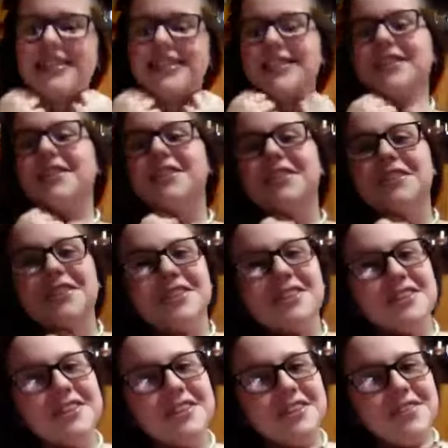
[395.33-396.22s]
so
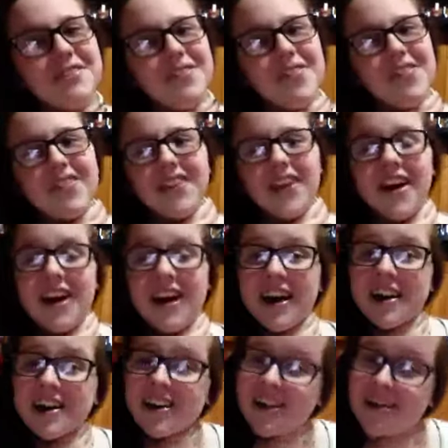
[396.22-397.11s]

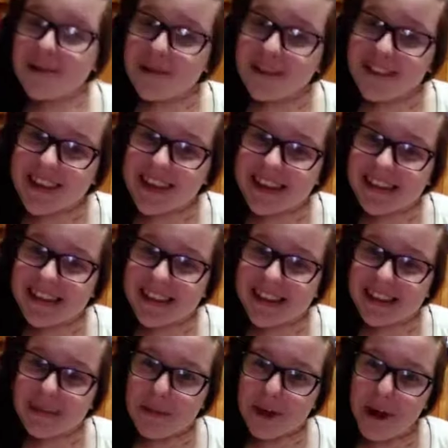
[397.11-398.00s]
I don't know what that
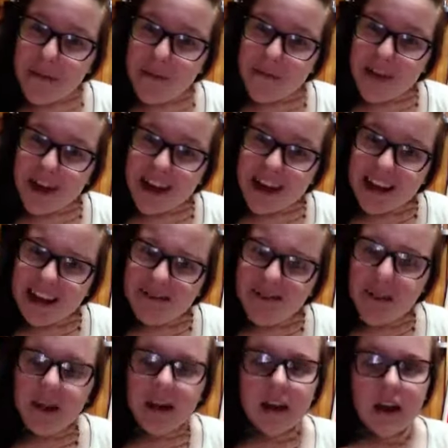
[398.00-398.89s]
says about me
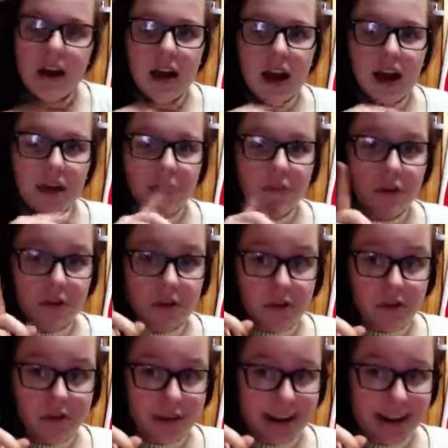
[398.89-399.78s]
and if you're
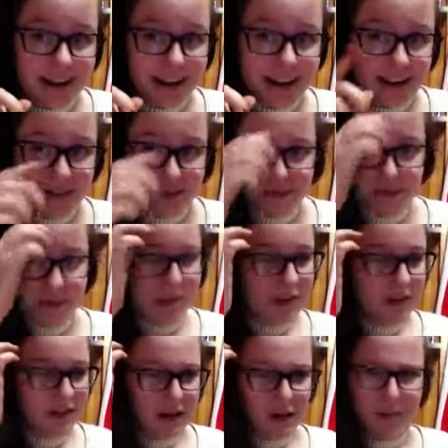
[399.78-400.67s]
Australian
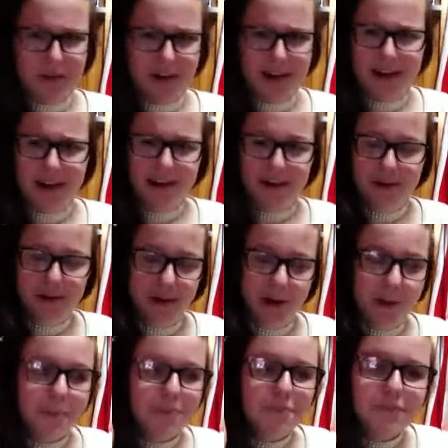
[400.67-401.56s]
which Emily I know you
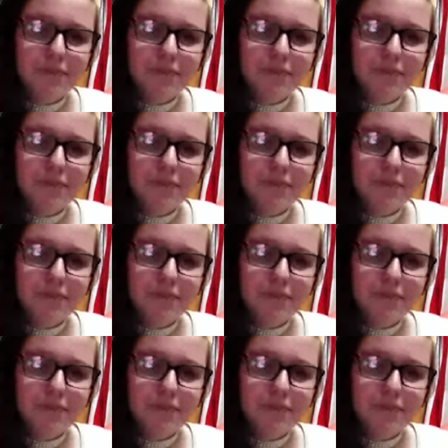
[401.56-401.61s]
are